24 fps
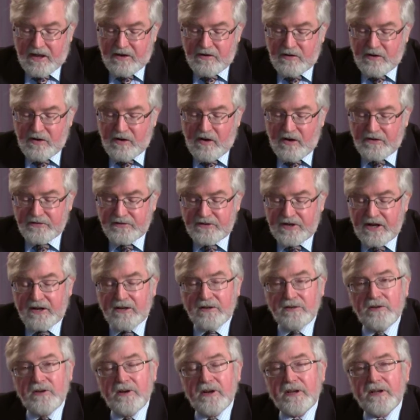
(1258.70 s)
And you can also
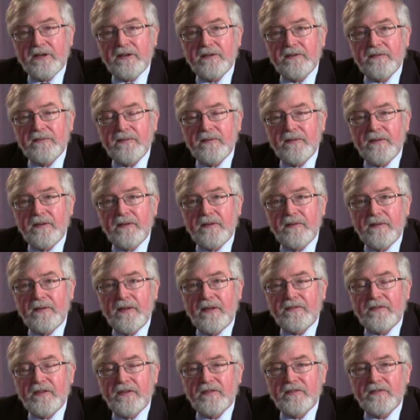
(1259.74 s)
take a look
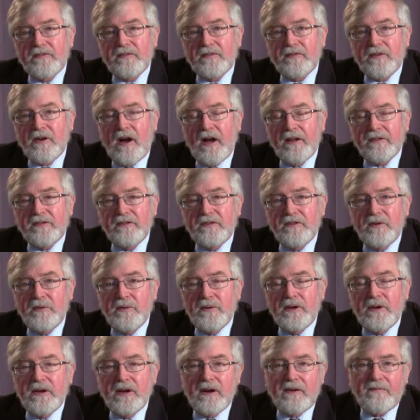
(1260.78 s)
at this
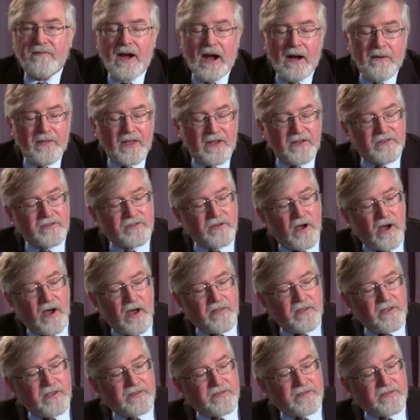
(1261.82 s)
continuity of how they saw